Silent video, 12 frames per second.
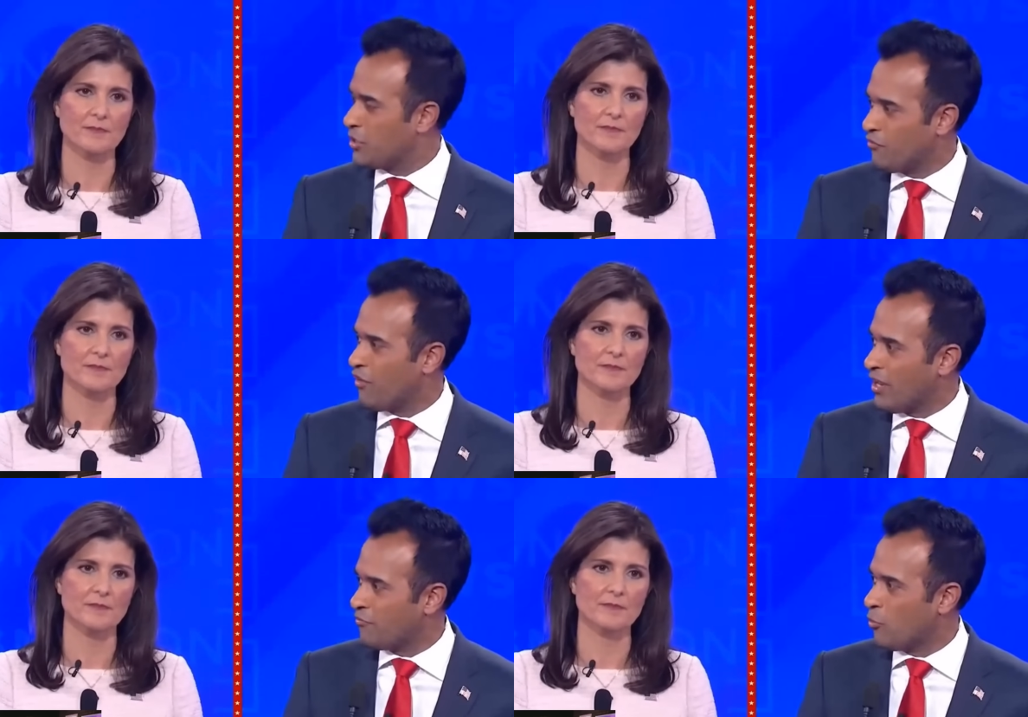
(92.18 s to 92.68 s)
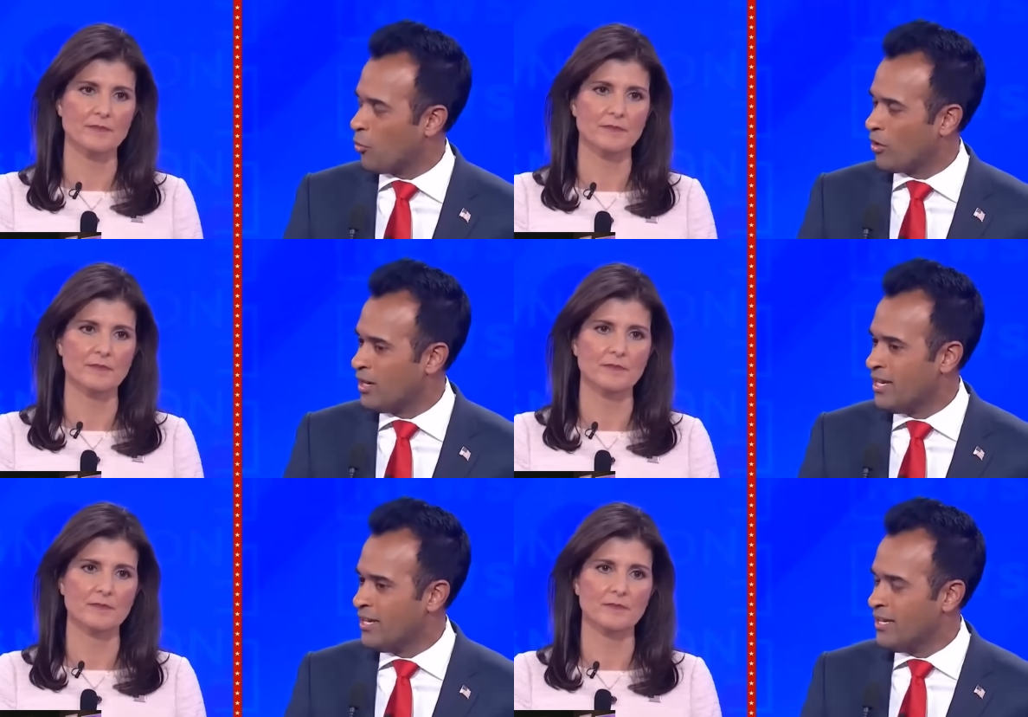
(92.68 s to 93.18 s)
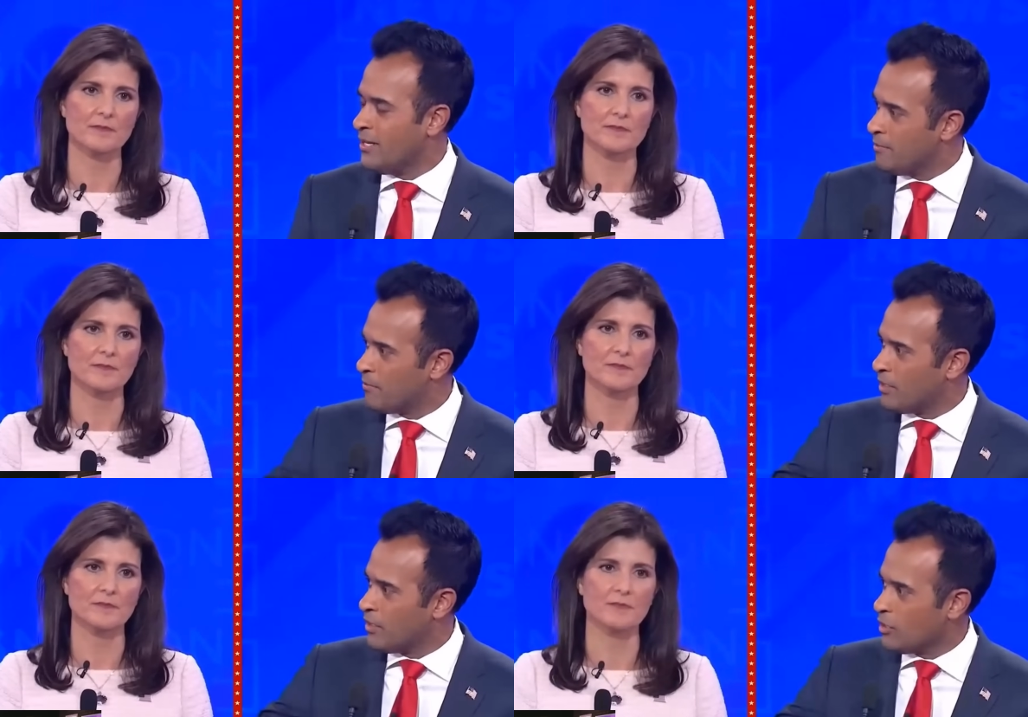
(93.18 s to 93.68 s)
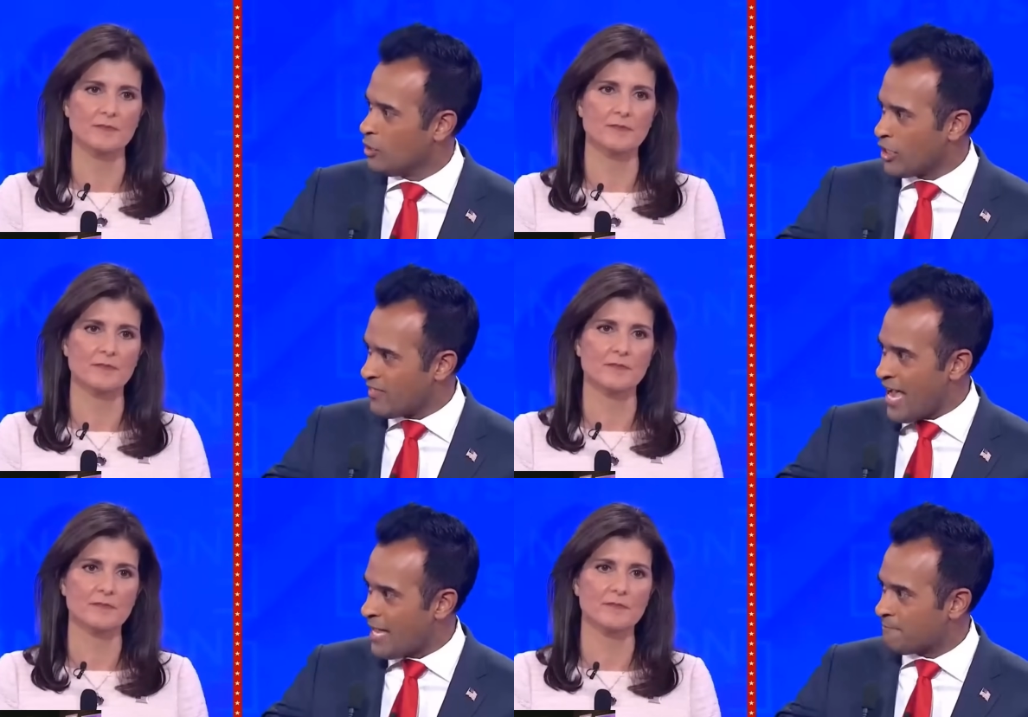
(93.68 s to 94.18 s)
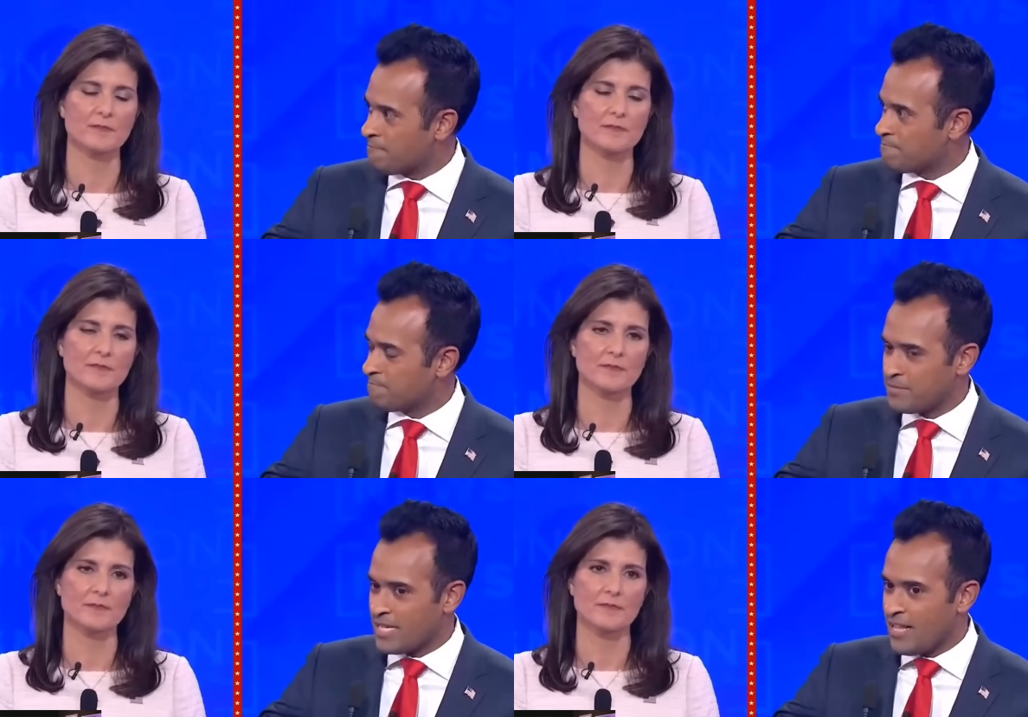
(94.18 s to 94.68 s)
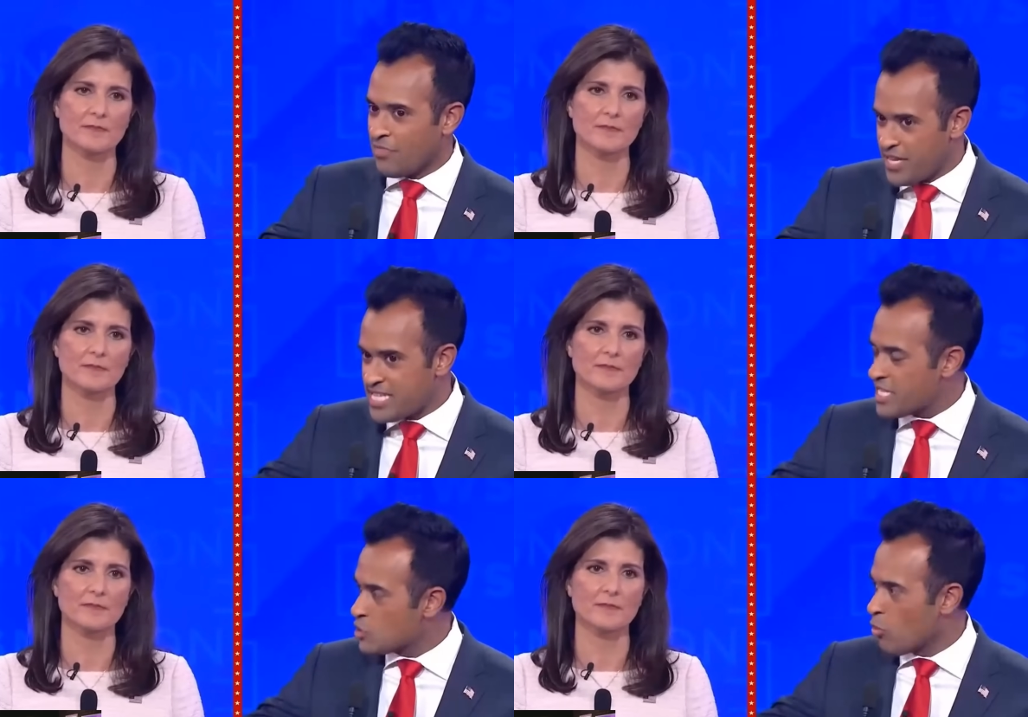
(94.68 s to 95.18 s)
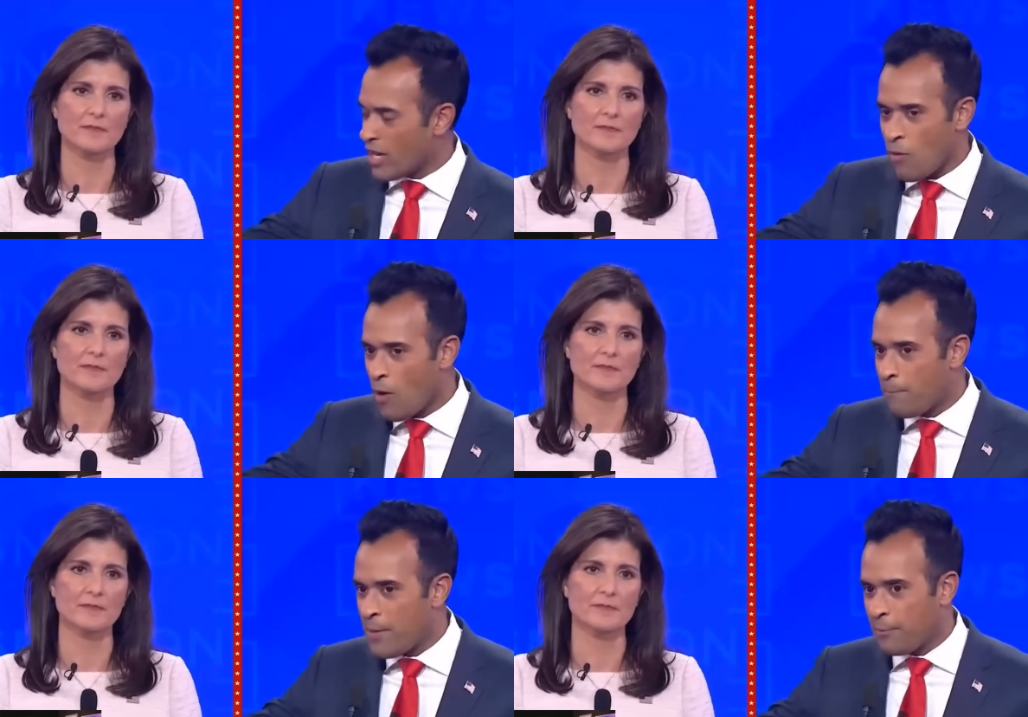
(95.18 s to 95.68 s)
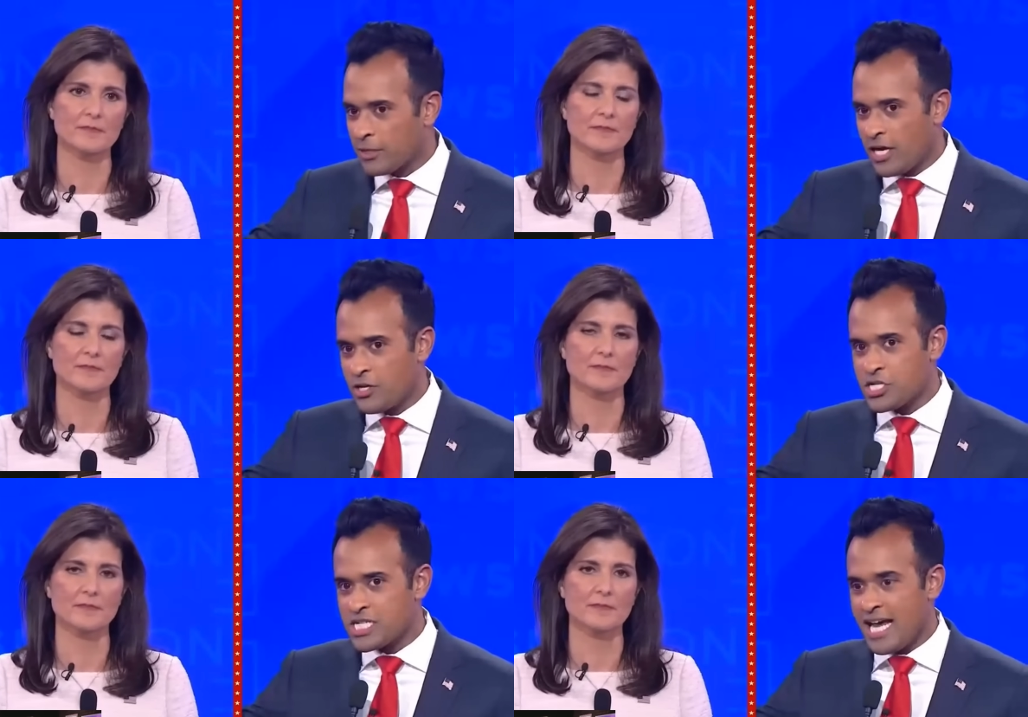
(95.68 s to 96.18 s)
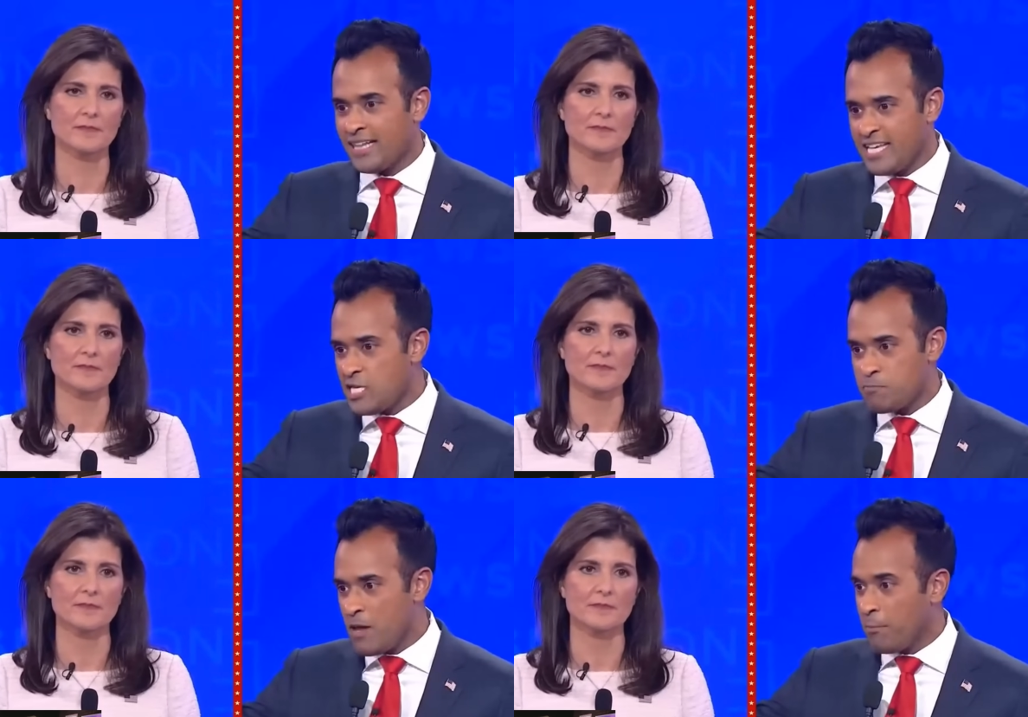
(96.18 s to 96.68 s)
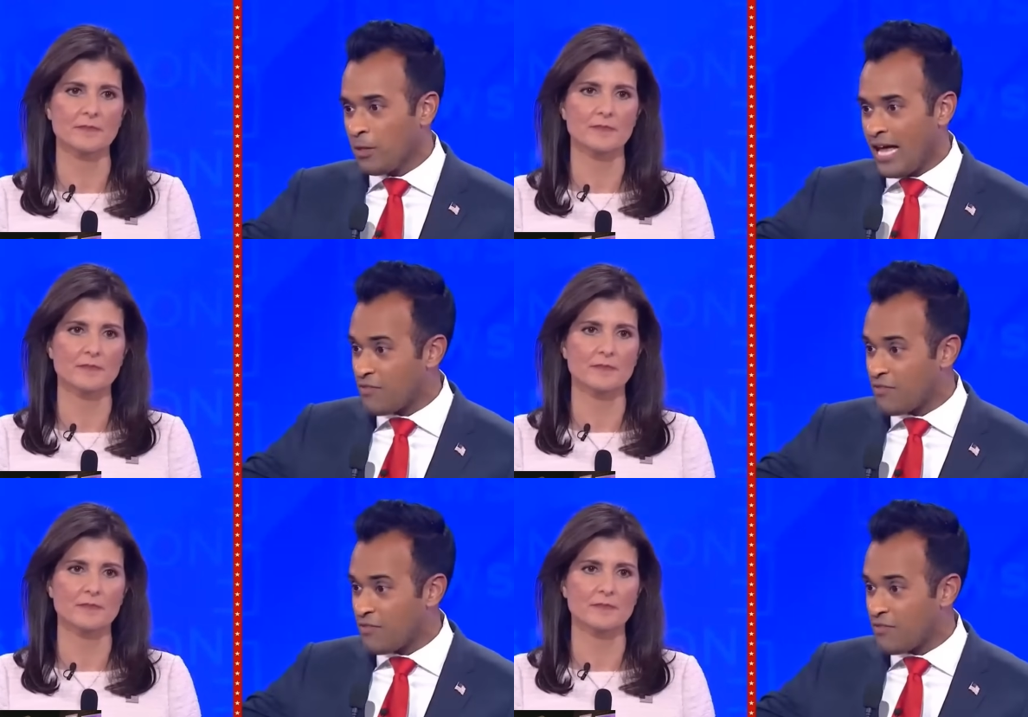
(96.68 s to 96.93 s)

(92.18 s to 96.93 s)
Speaker 1: fight for. Look at that. This is what I want people to understand. These people have,